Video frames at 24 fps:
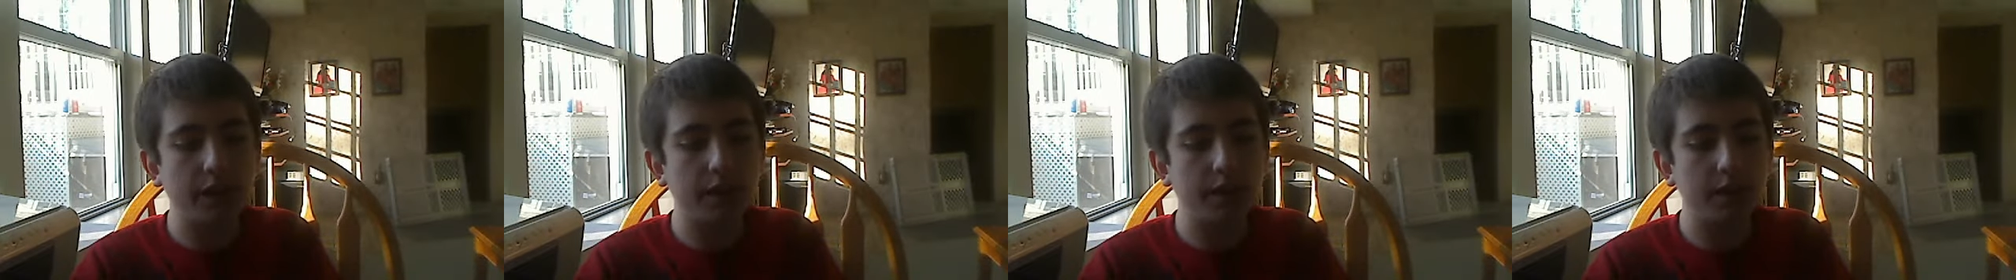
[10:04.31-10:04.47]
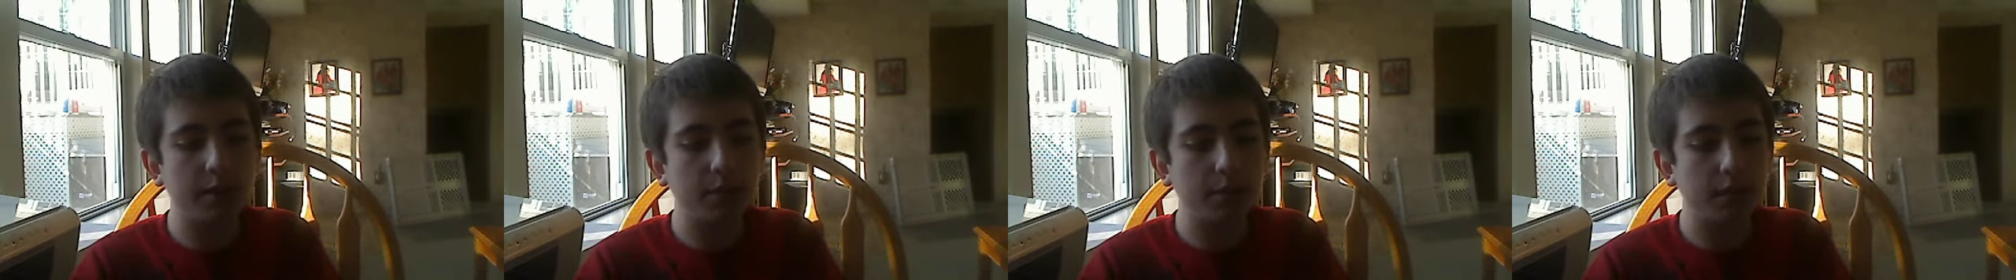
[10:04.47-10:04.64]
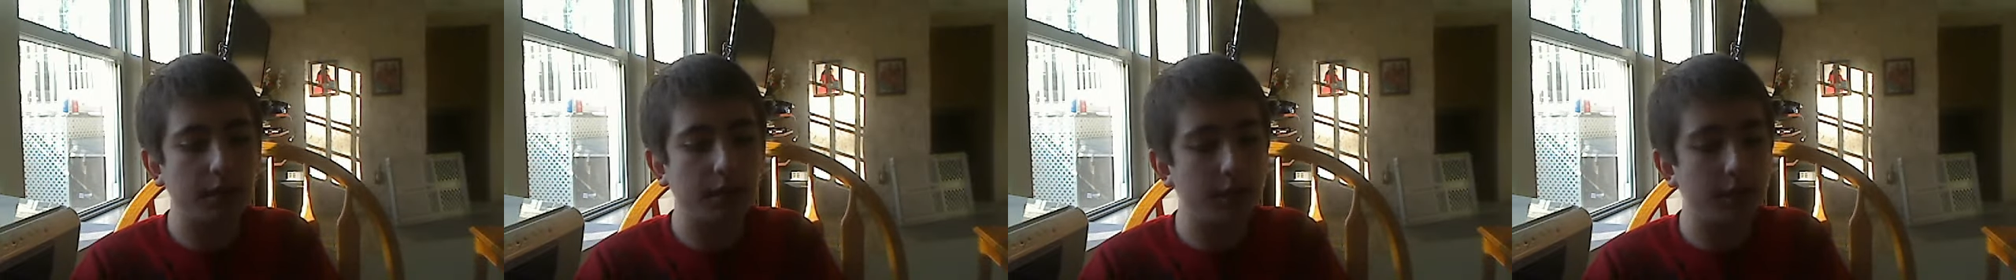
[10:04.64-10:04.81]
it
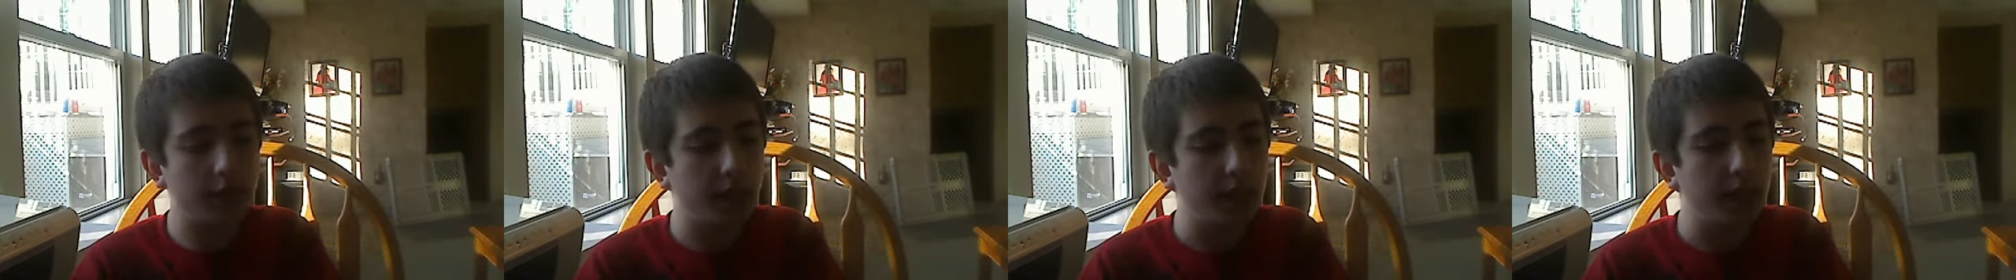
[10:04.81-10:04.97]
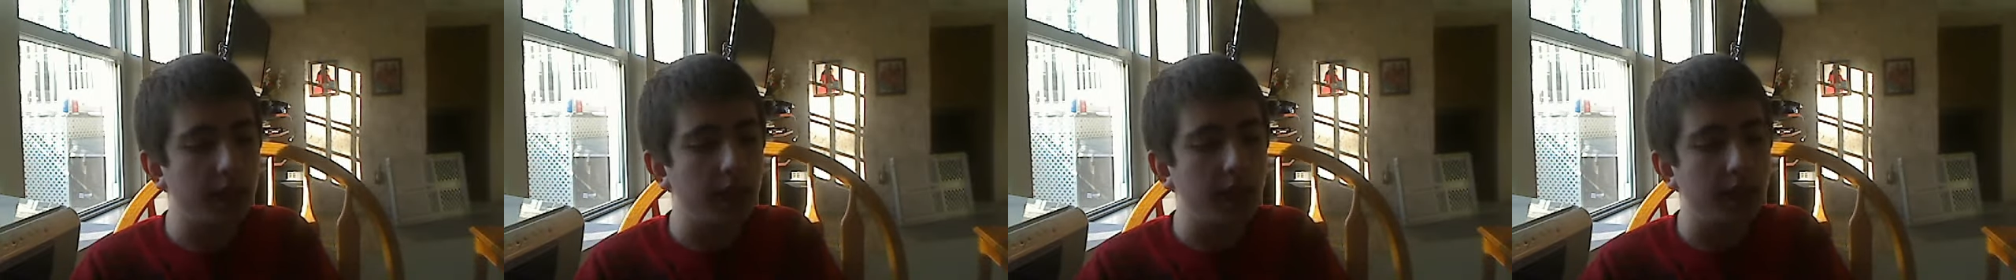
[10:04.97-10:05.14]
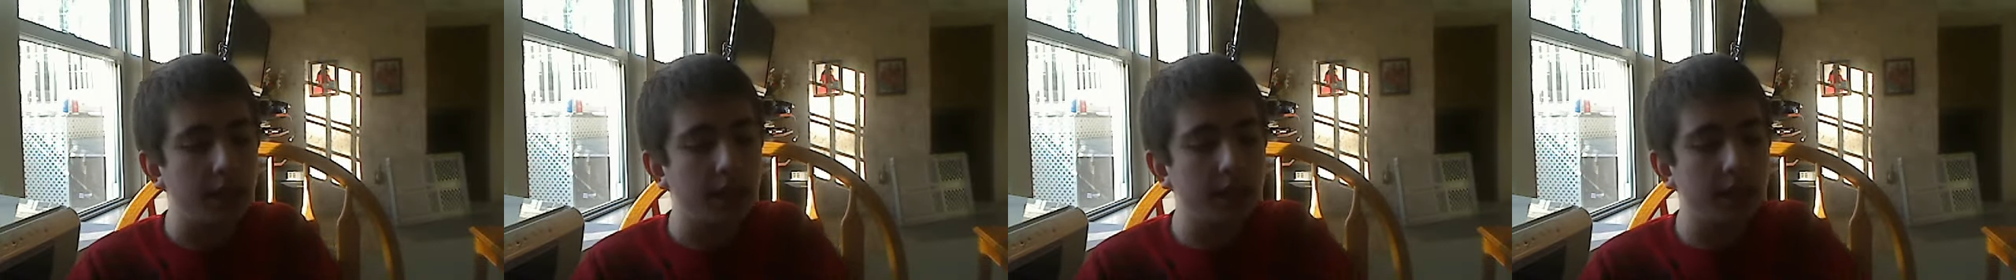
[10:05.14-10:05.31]
completely.
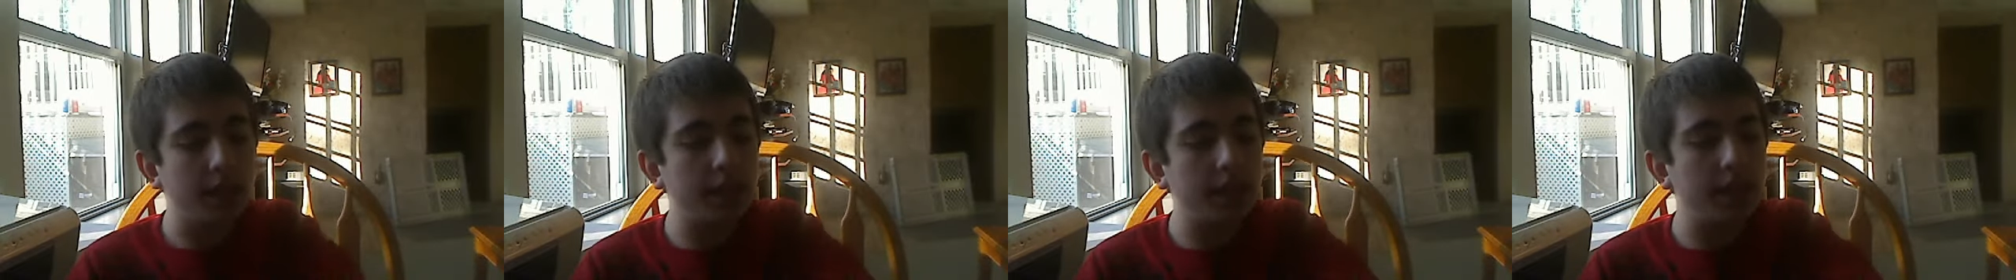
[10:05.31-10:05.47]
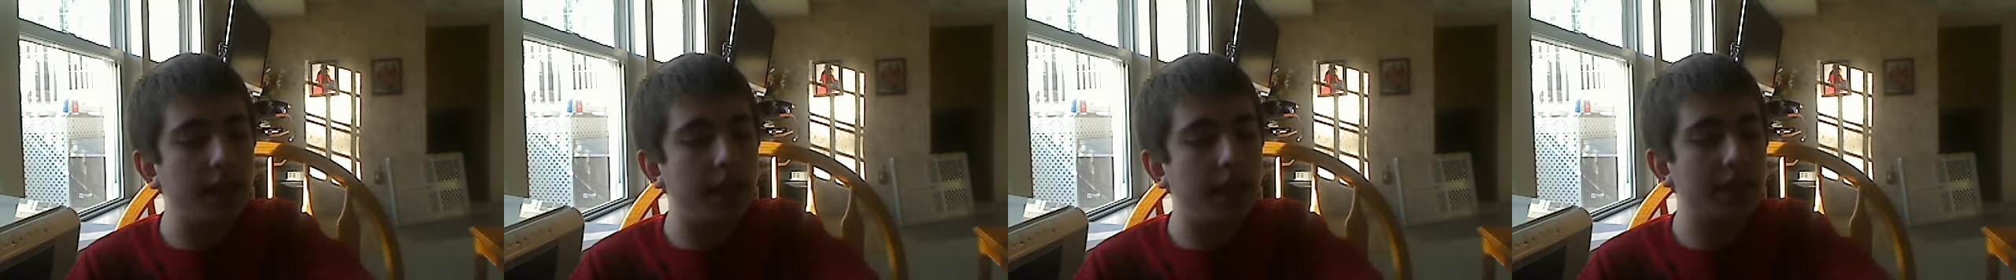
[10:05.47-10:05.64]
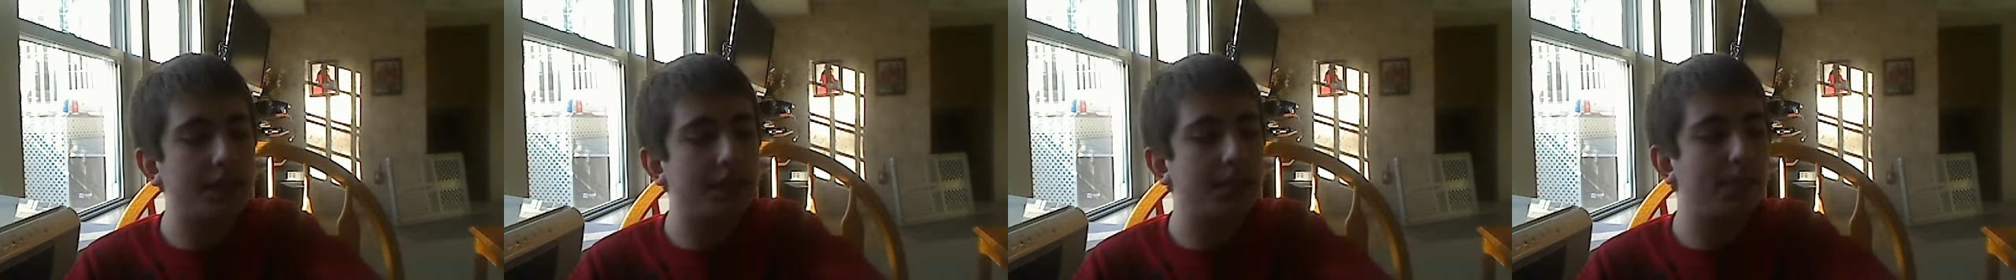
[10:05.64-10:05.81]
Then
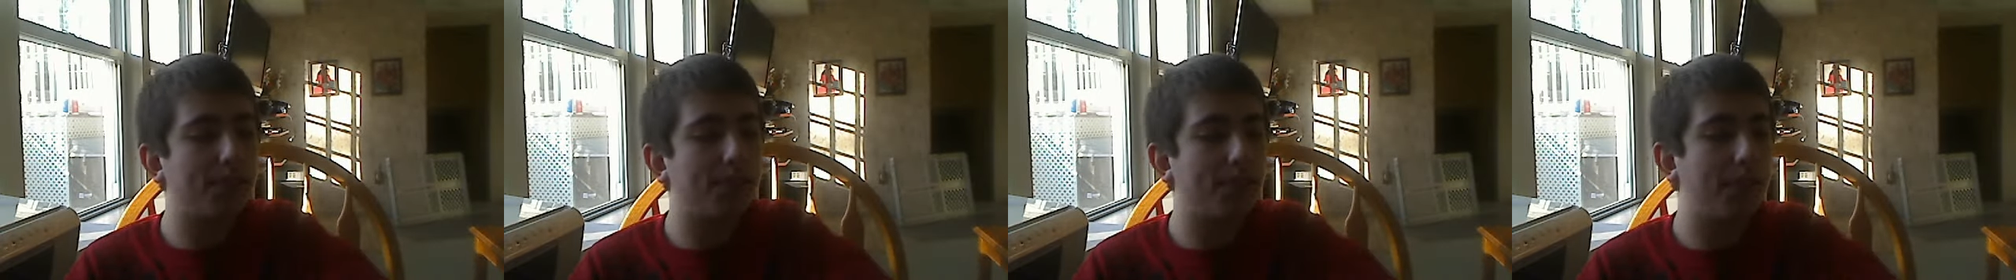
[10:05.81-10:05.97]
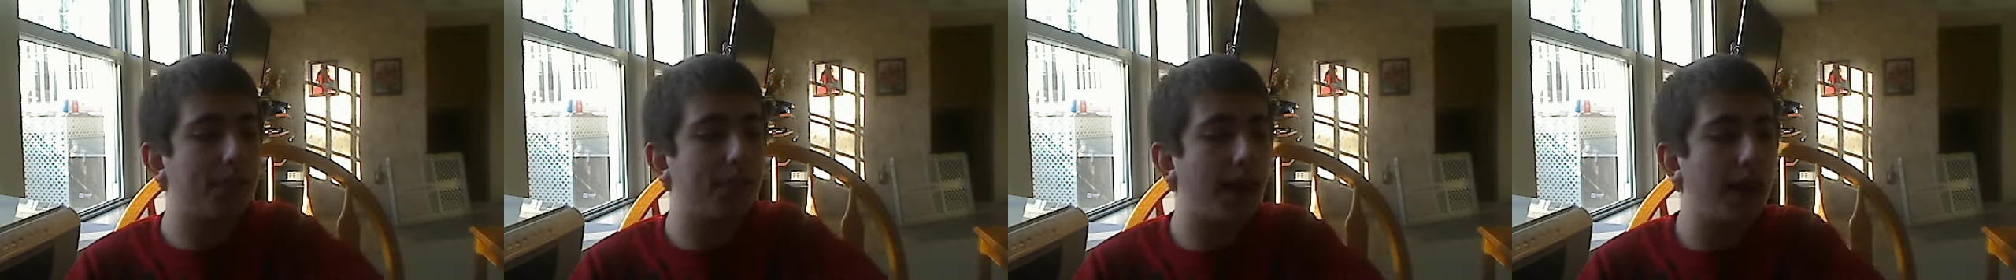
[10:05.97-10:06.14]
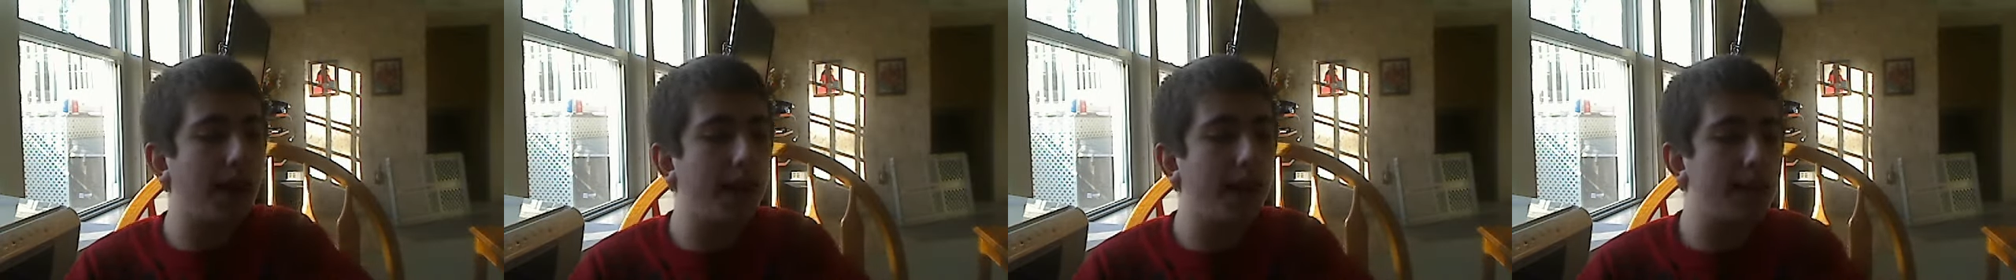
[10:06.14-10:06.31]
yes,
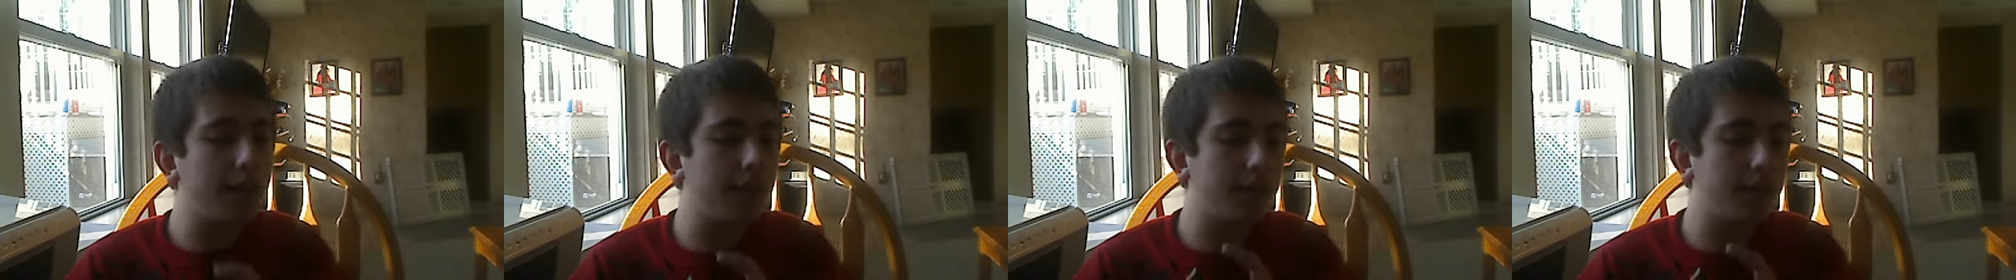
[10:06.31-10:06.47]
buy the